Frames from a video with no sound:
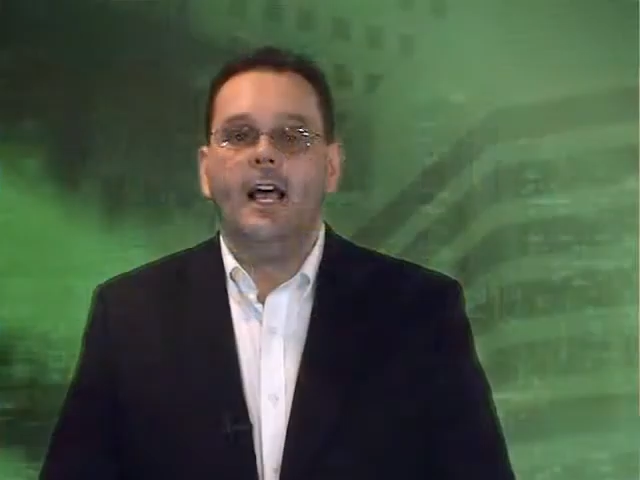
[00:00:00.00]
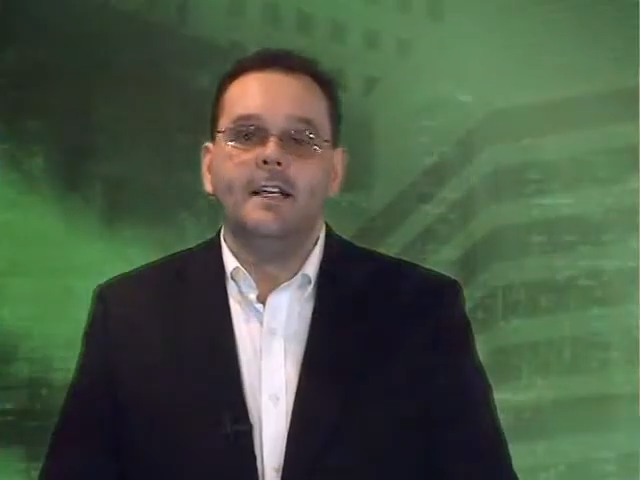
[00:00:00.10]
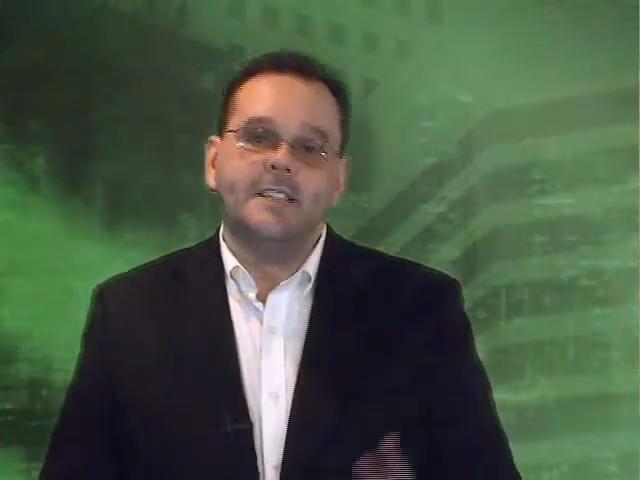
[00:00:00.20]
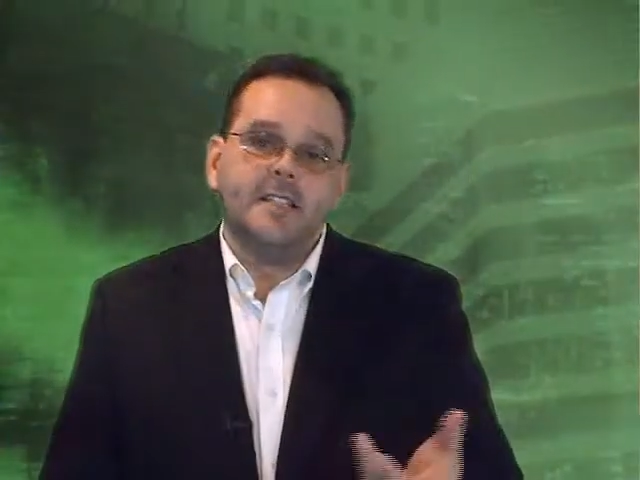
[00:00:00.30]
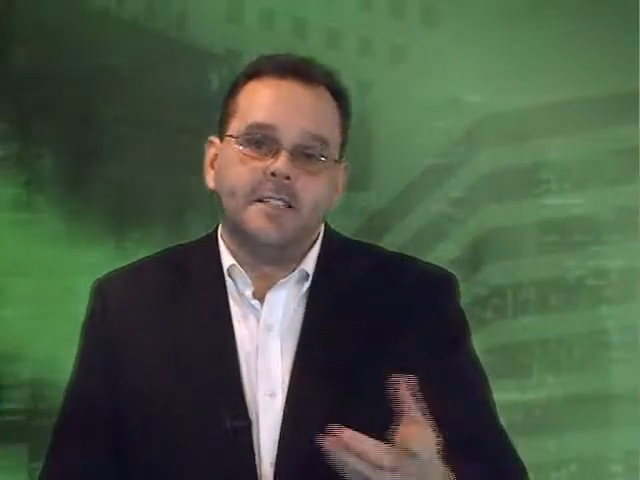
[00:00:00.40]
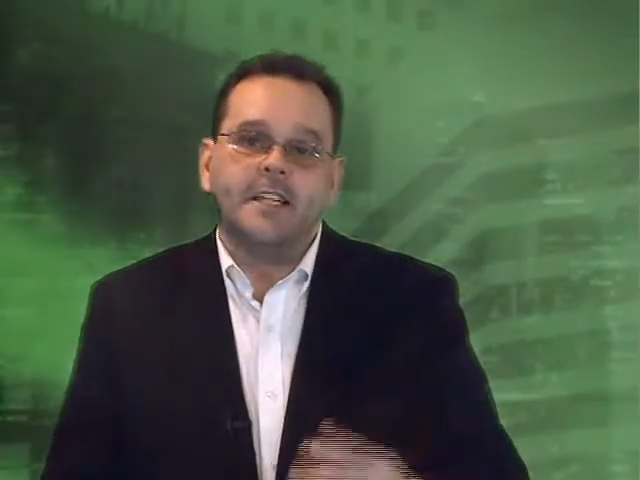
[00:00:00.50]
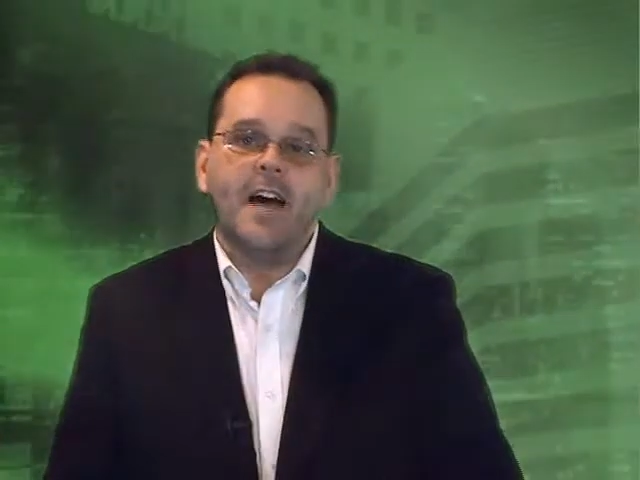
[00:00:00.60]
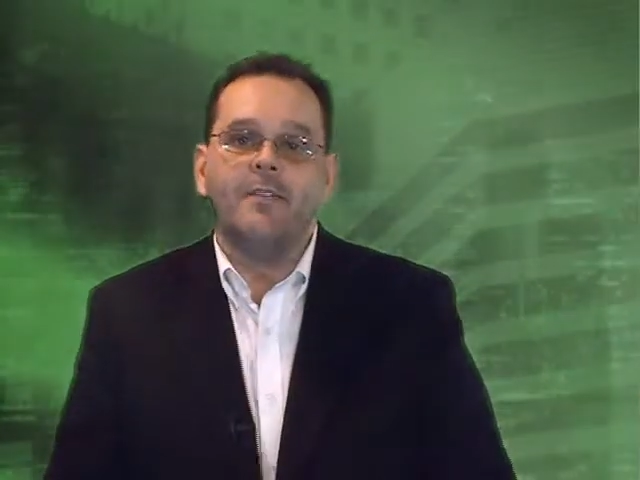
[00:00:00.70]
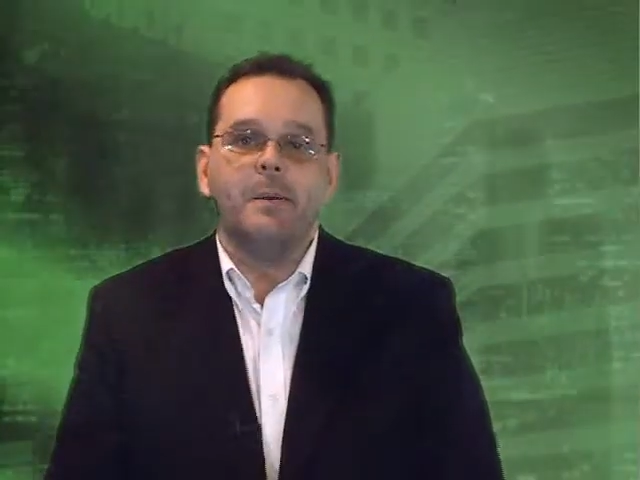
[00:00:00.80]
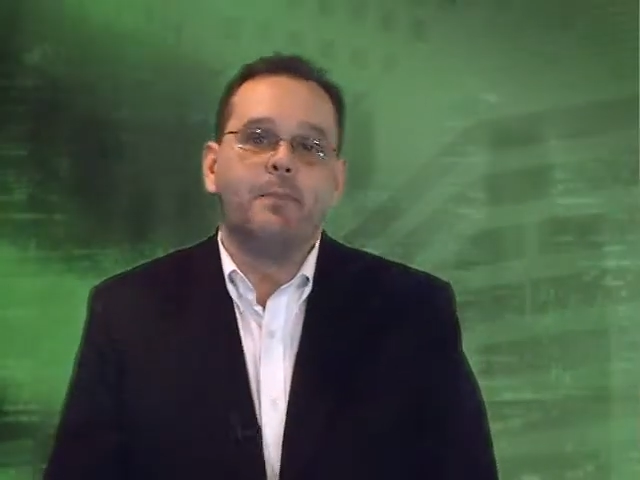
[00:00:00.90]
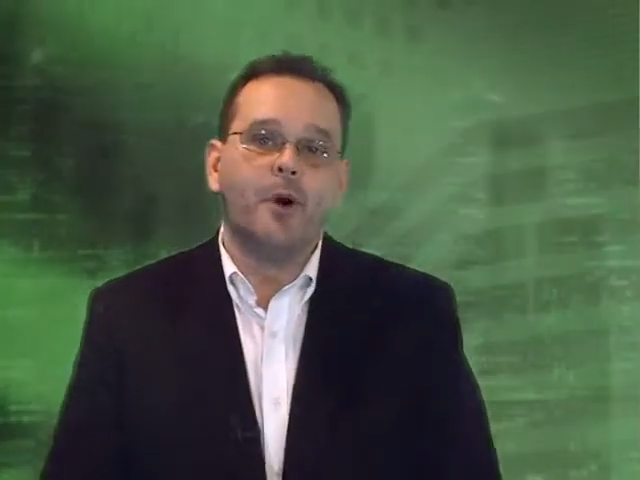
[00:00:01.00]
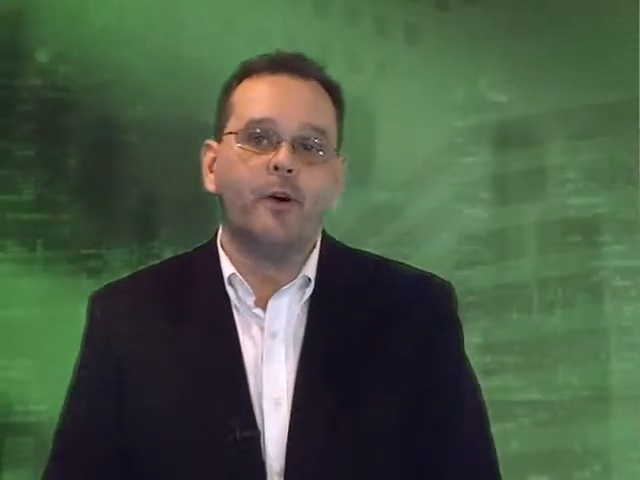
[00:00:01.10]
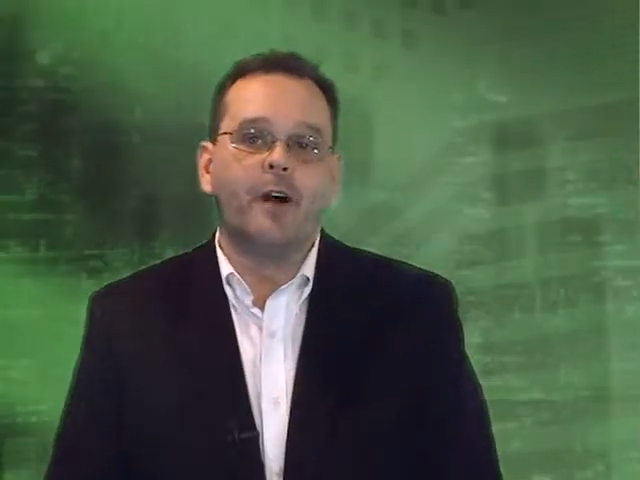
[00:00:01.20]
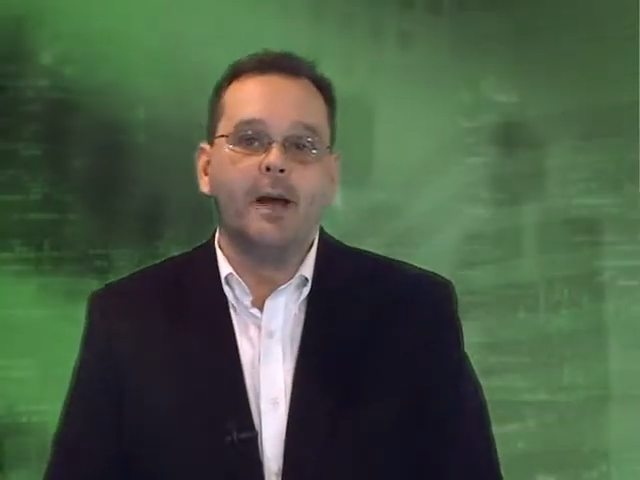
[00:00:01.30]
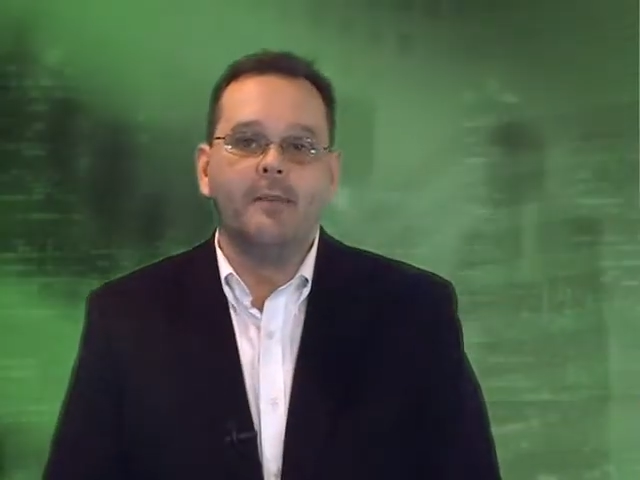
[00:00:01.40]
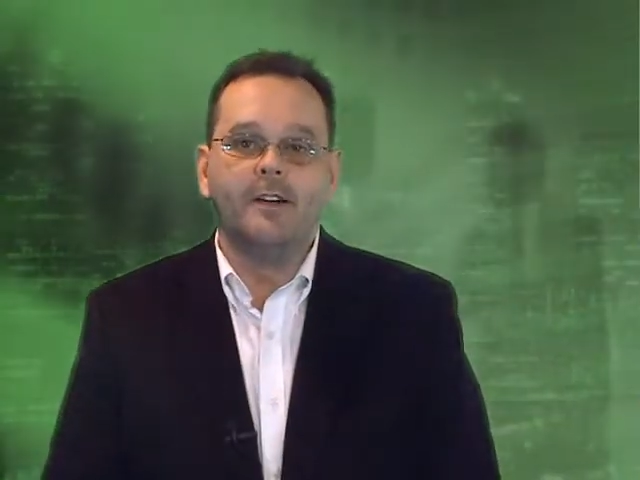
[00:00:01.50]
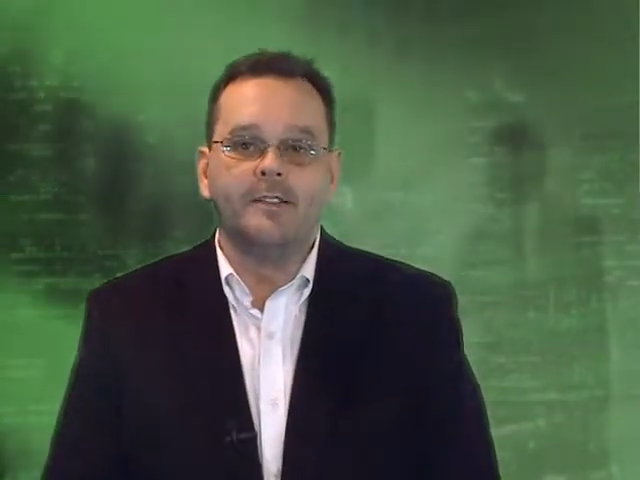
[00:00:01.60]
As this is a government program,